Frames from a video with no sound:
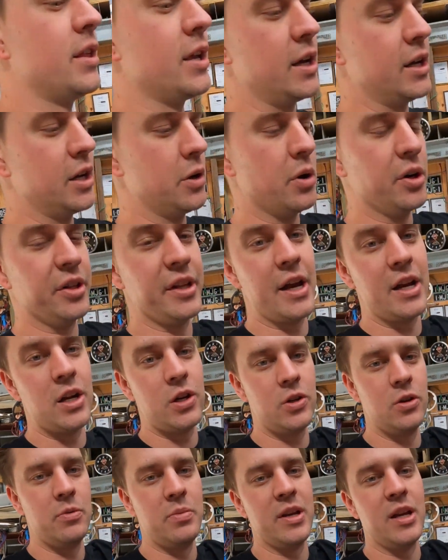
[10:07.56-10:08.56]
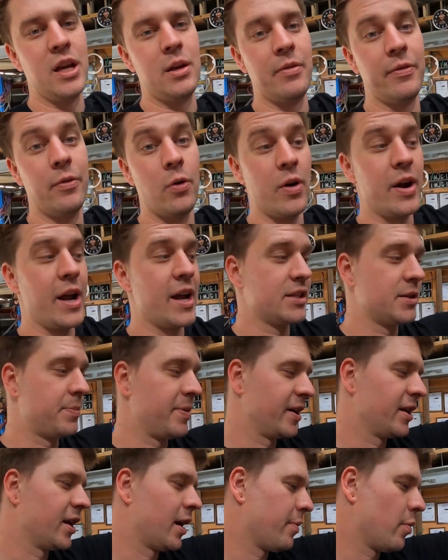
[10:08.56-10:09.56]
the new alternator should be here before he has to
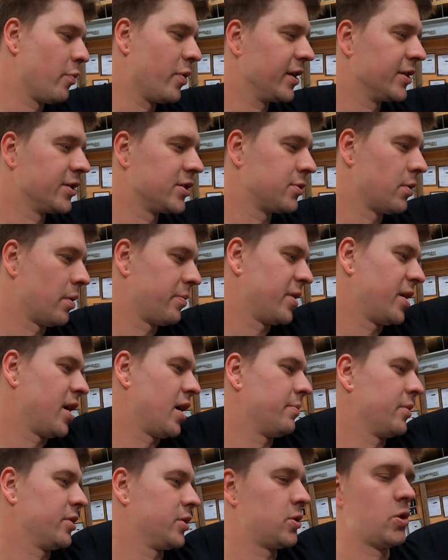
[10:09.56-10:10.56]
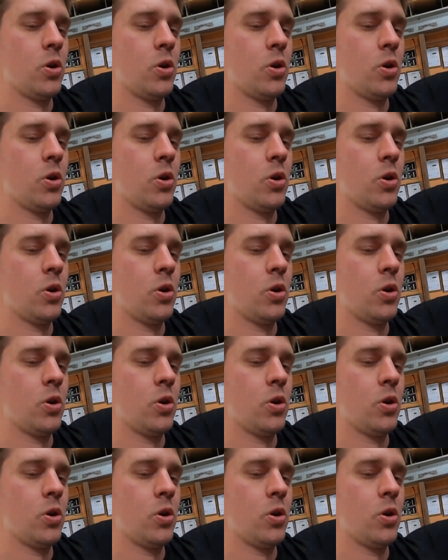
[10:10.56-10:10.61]
pick it up, and we're going to swap it out, but the